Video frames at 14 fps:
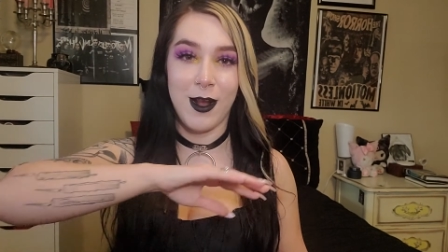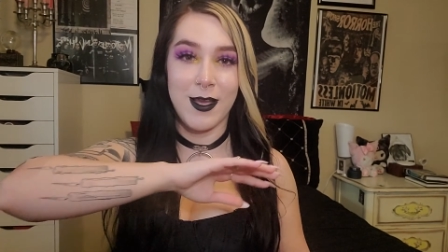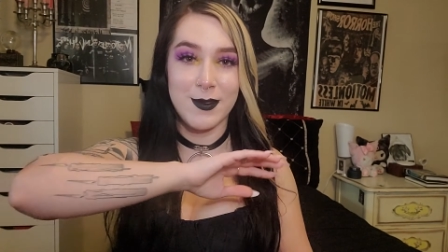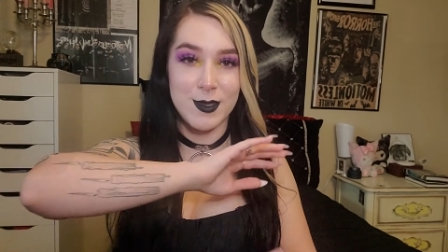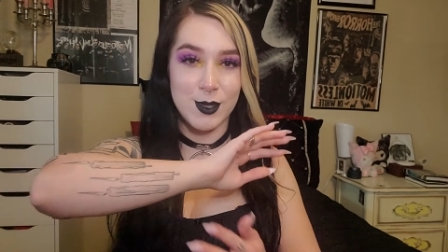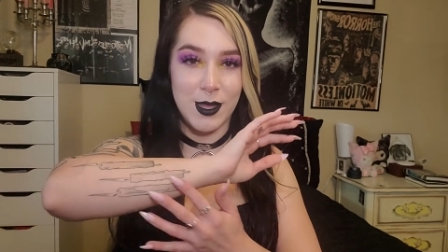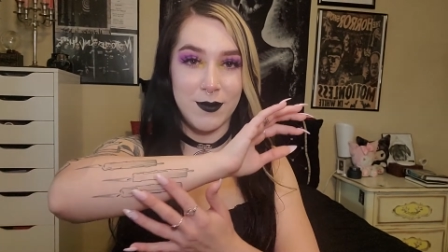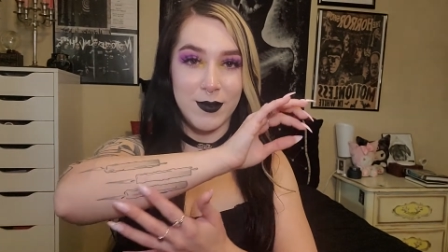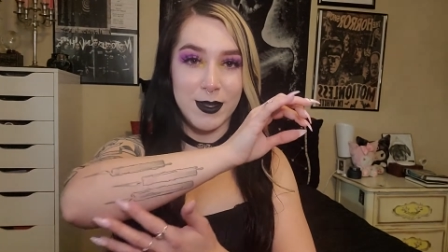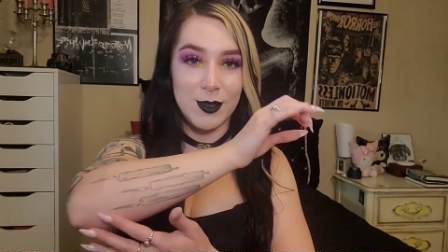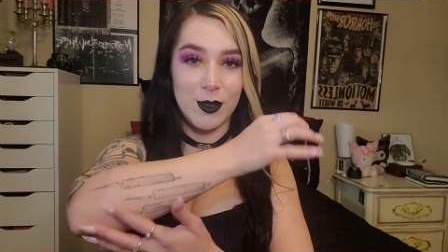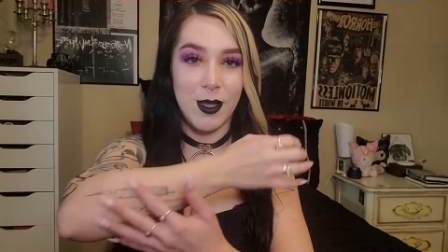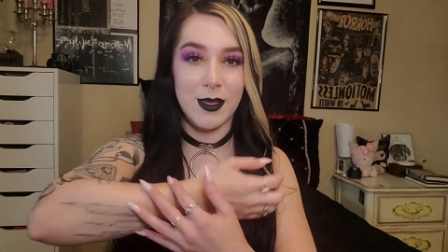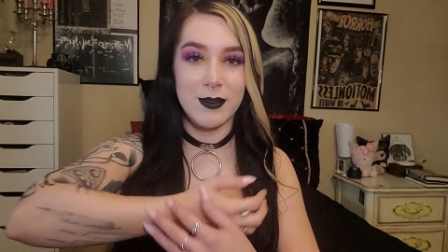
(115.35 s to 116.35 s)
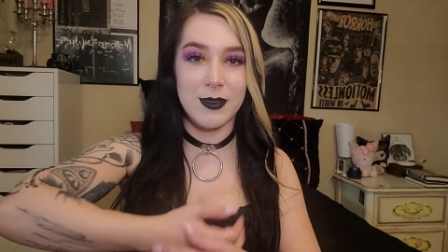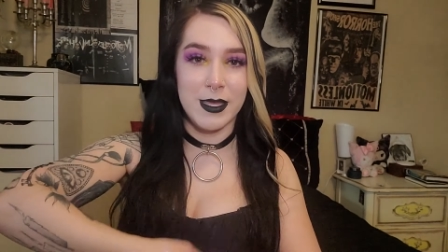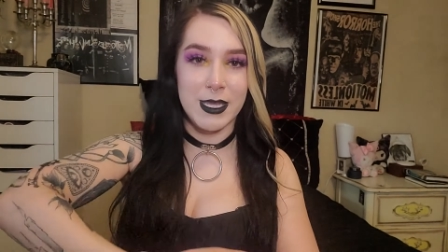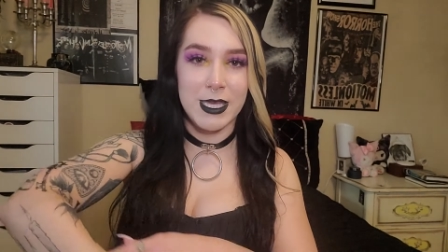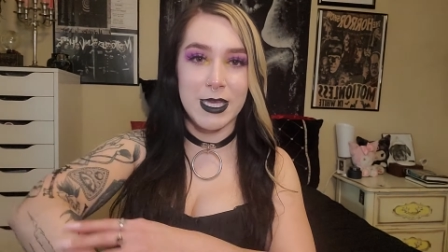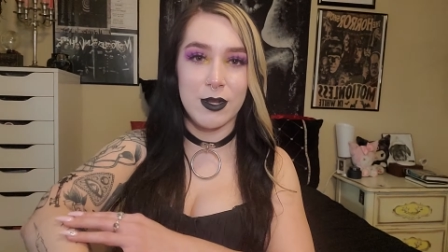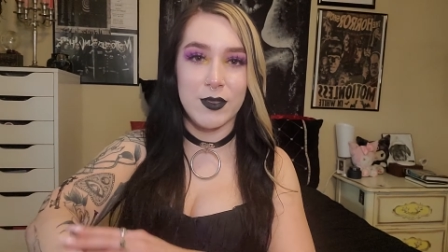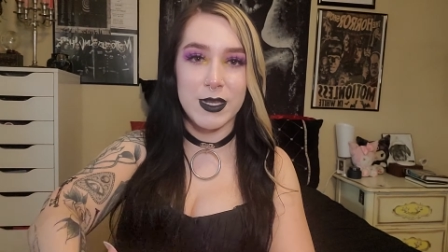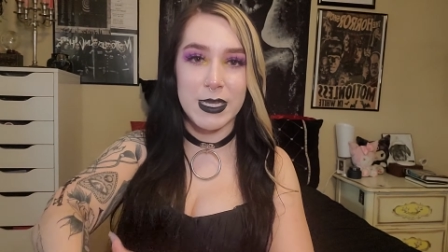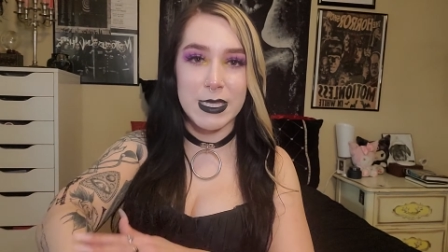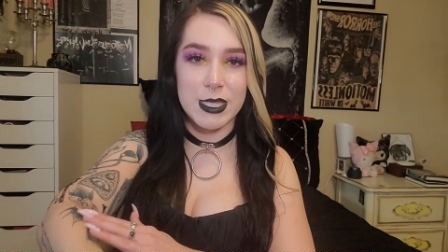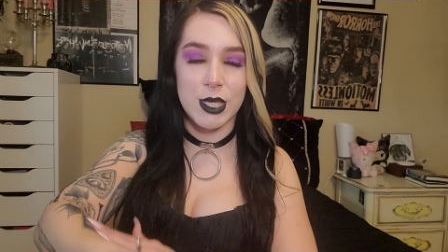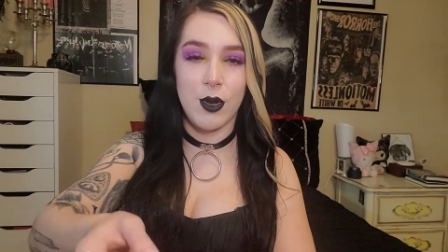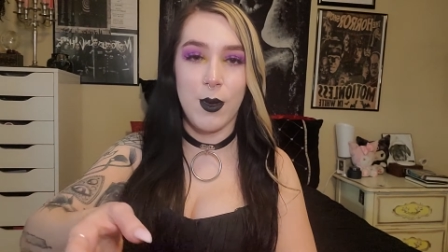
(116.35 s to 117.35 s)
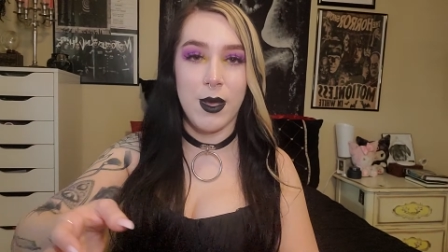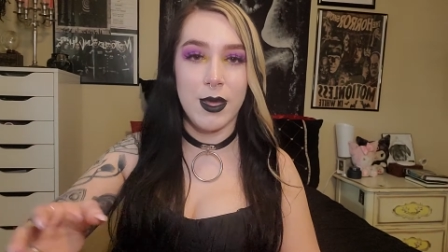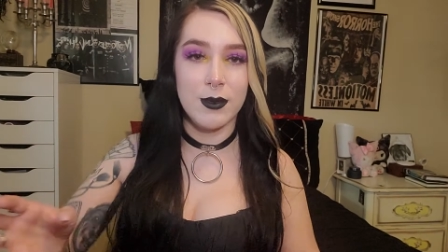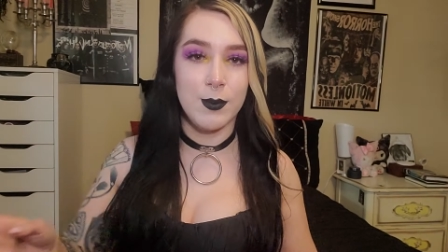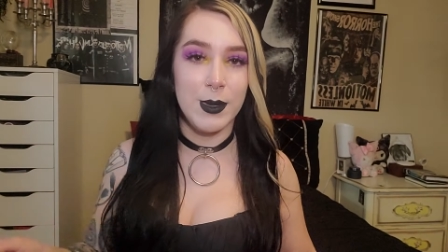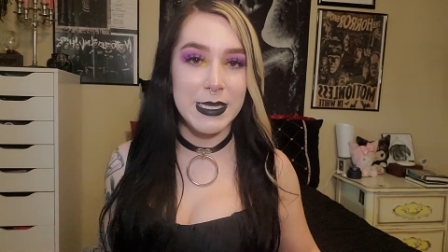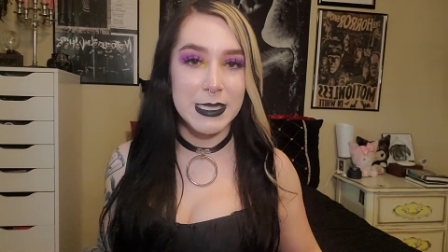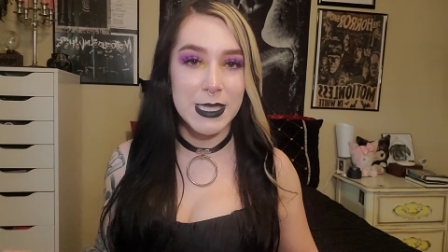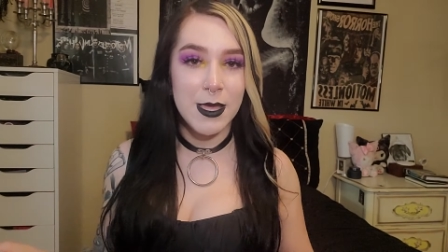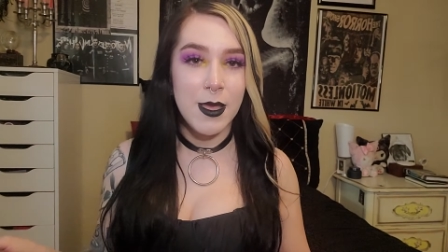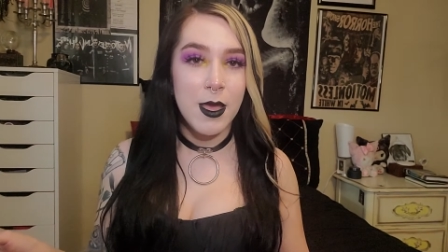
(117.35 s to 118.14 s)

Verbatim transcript: I still have like a lot like here that needs to go on, but